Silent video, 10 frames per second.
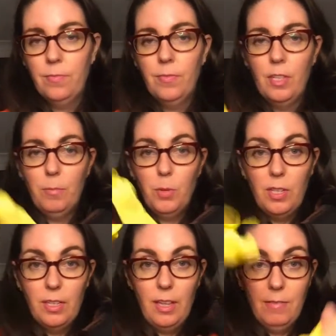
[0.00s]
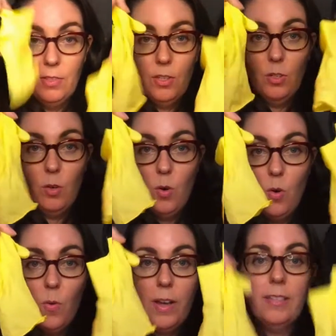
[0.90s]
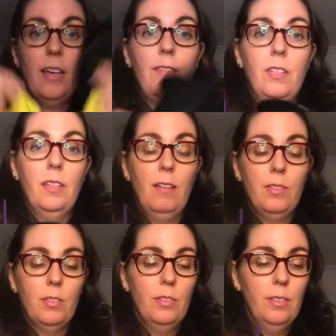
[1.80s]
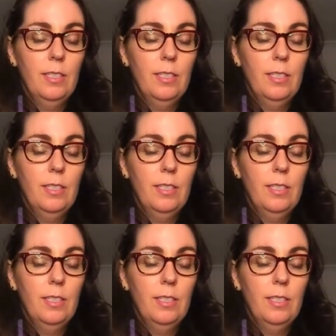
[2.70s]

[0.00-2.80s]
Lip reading: You put your gloves on, always have your gloves on.